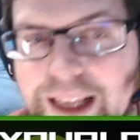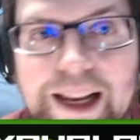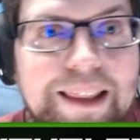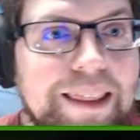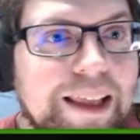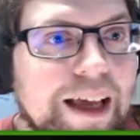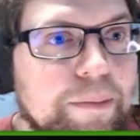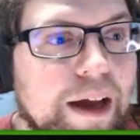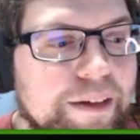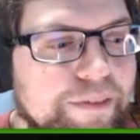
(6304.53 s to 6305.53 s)
and I think I
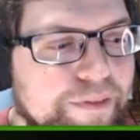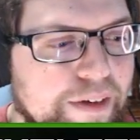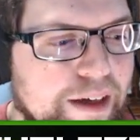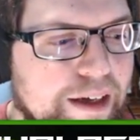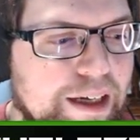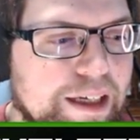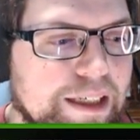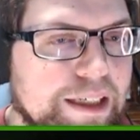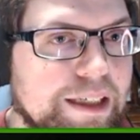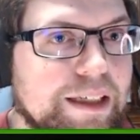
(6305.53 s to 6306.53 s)
might
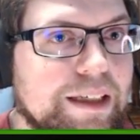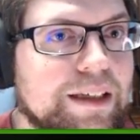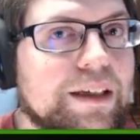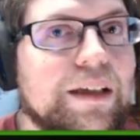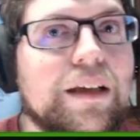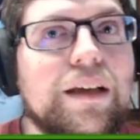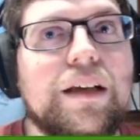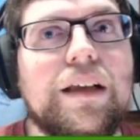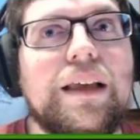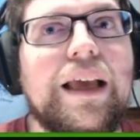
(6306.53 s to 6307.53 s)
have,
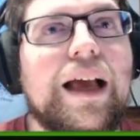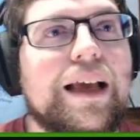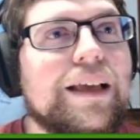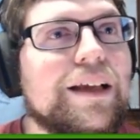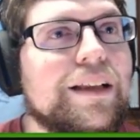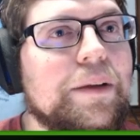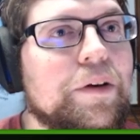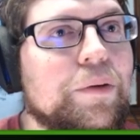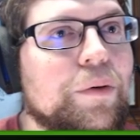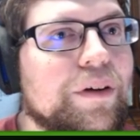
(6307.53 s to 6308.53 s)
yeah, I can claim
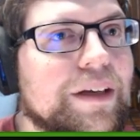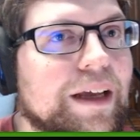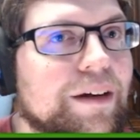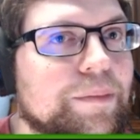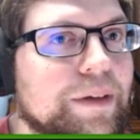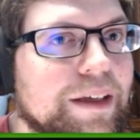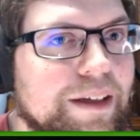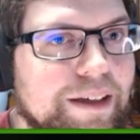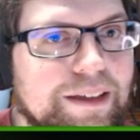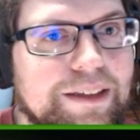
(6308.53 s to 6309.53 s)
an award now
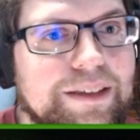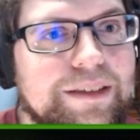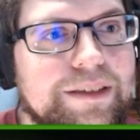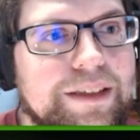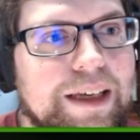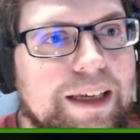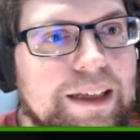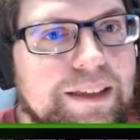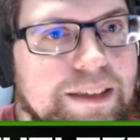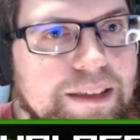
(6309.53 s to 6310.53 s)
because I
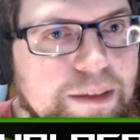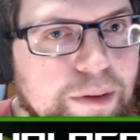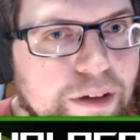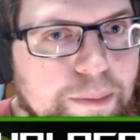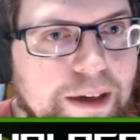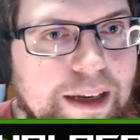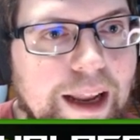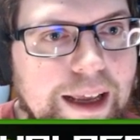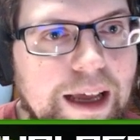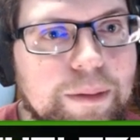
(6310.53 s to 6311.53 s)
got 60 Pokemon and
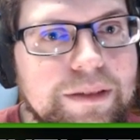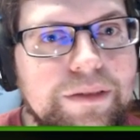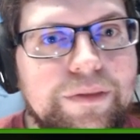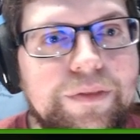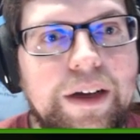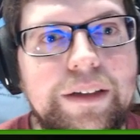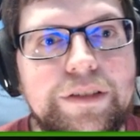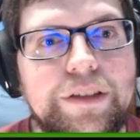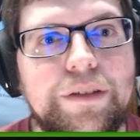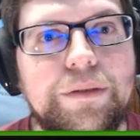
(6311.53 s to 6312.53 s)
I got myself a
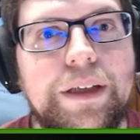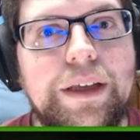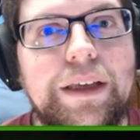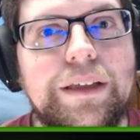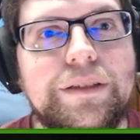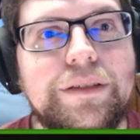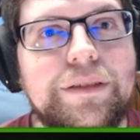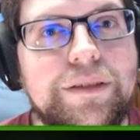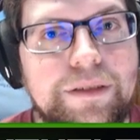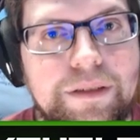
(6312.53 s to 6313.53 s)
Firestone.
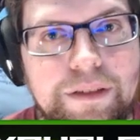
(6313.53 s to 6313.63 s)
Nice.